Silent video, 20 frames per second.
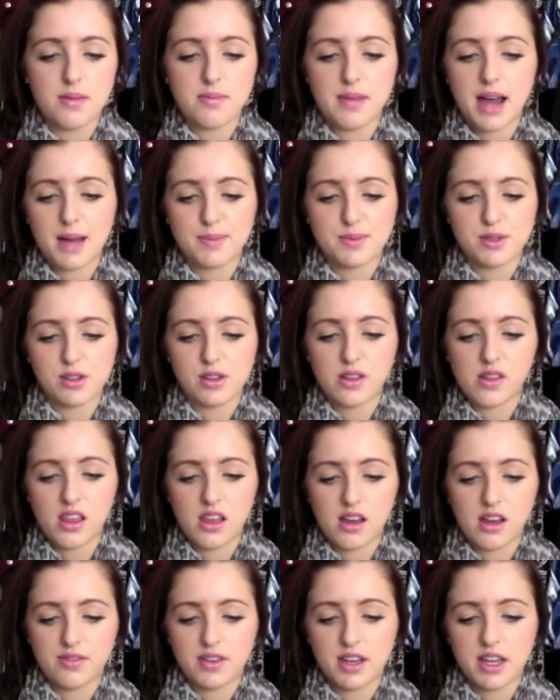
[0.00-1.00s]
Absolutely
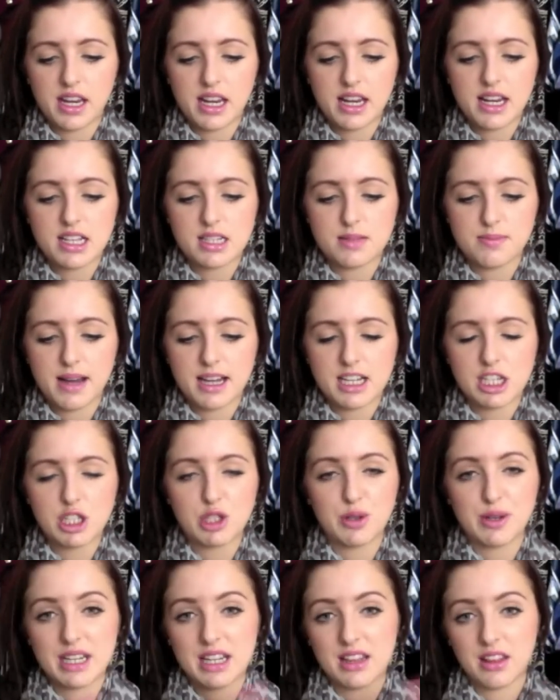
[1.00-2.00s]
love it. It is matte, so
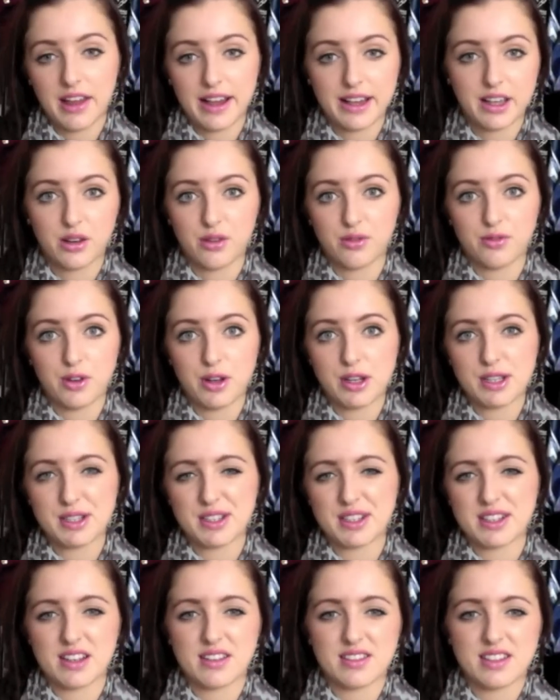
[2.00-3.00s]
I didn't like it at first
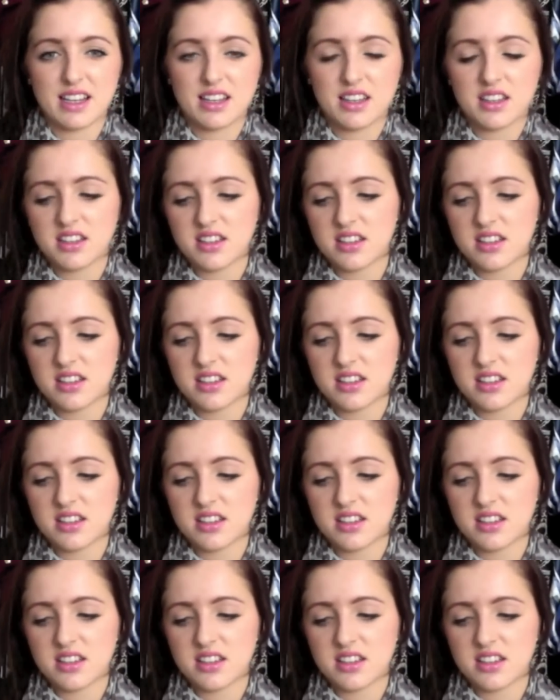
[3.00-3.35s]
because I was like,